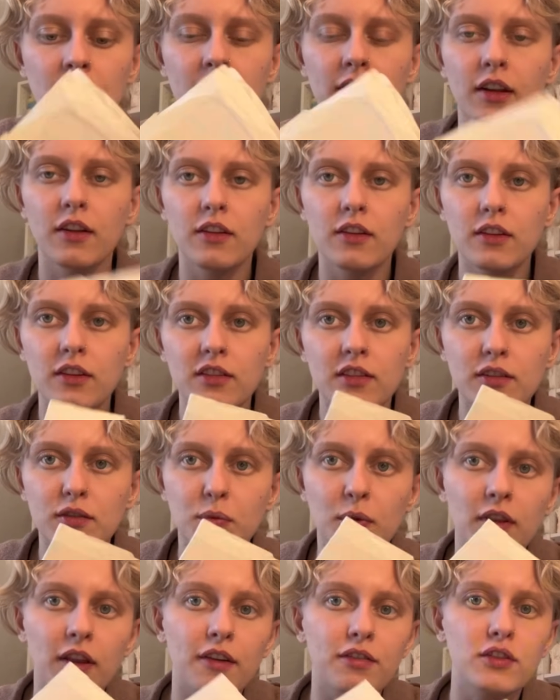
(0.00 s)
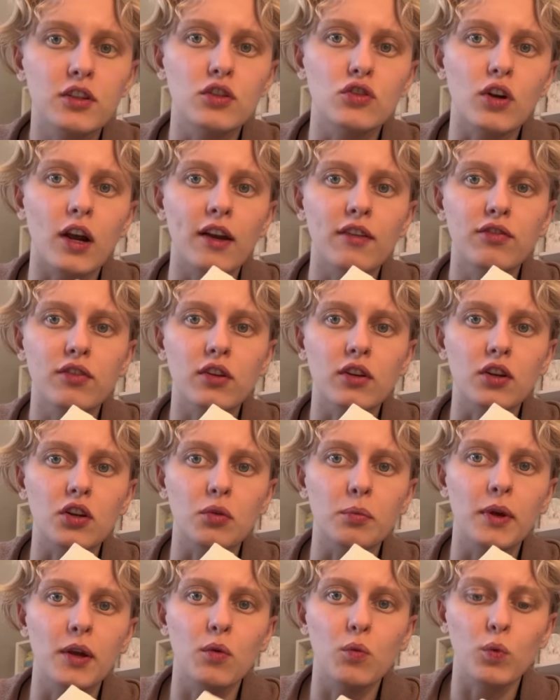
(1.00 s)
Now that this has been left to dry for a
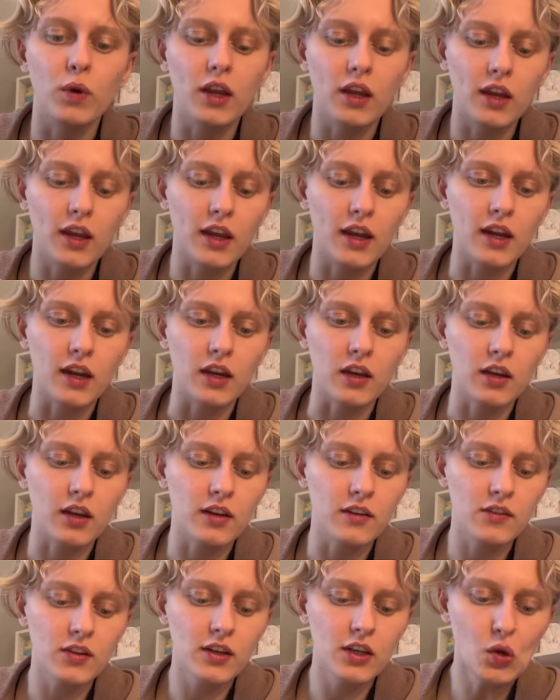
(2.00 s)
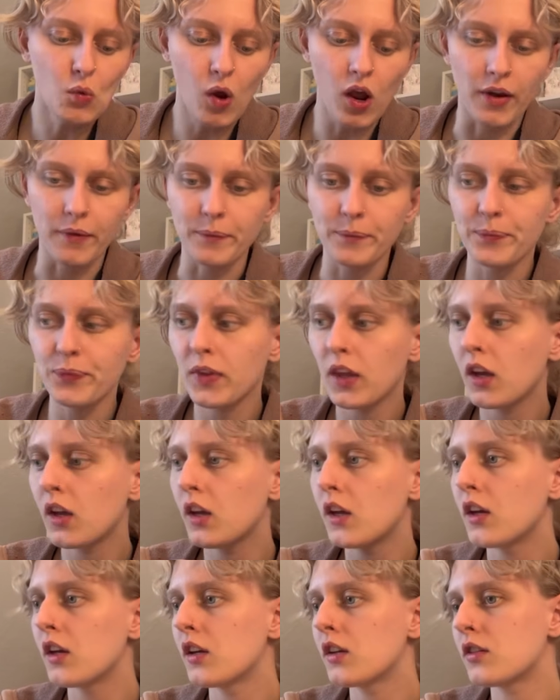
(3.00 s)
little bit, we can continue on.
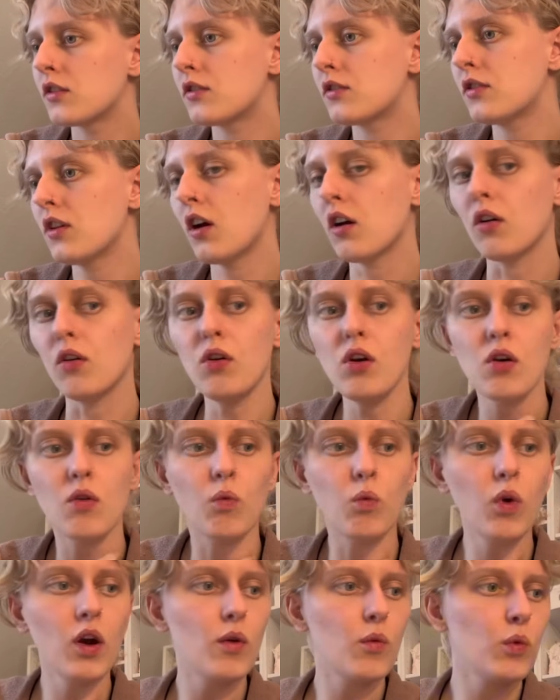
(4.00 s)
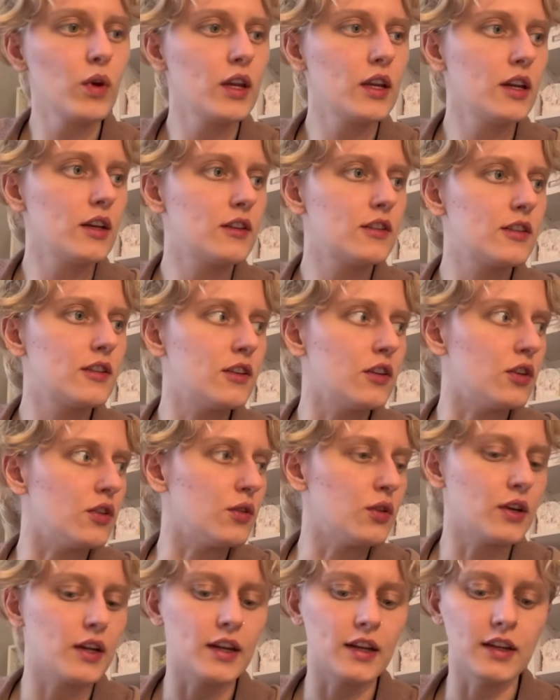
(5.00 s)
So what we need to
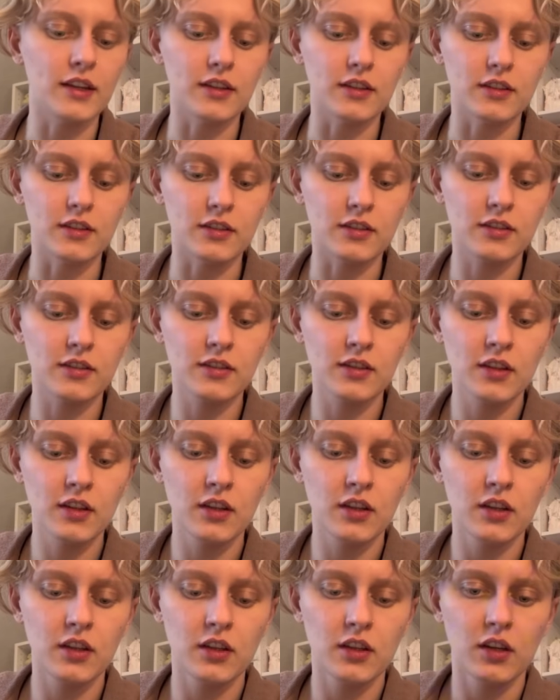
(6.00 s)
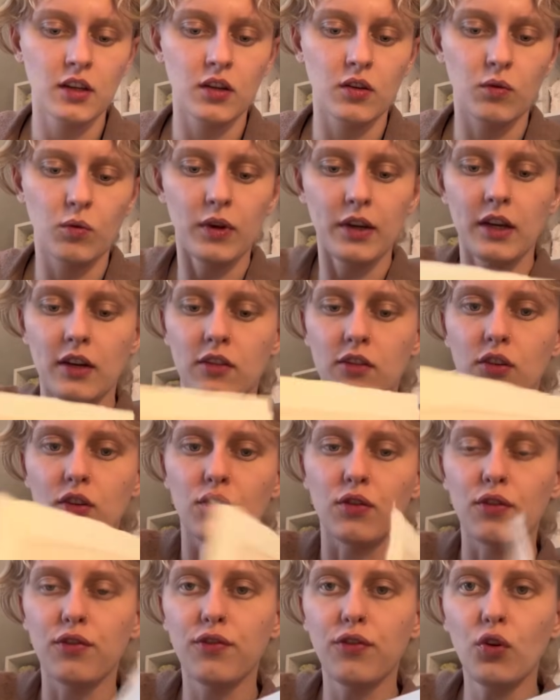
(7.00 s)
do is we need
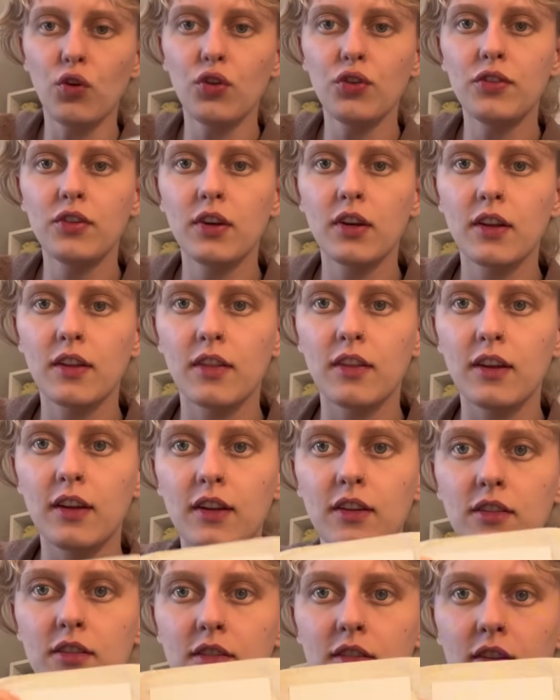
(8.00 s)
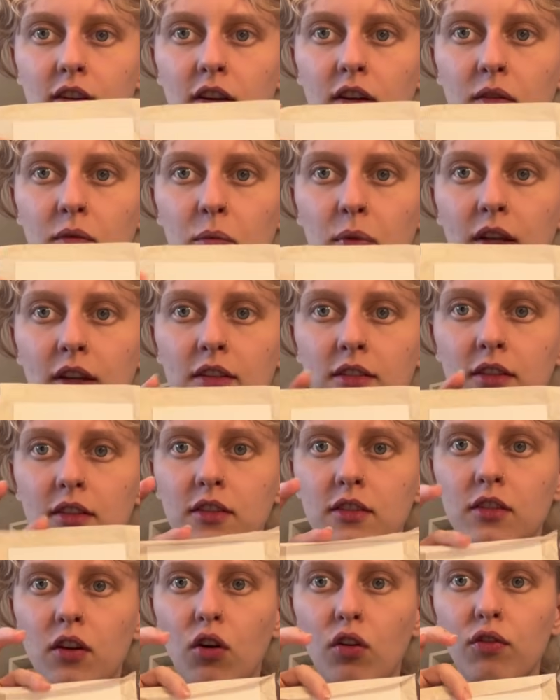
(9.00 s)
to fold these
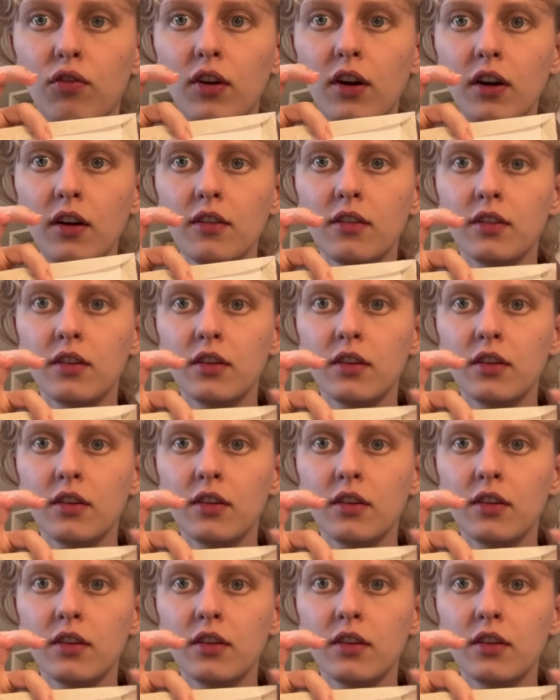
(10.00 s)
pieces over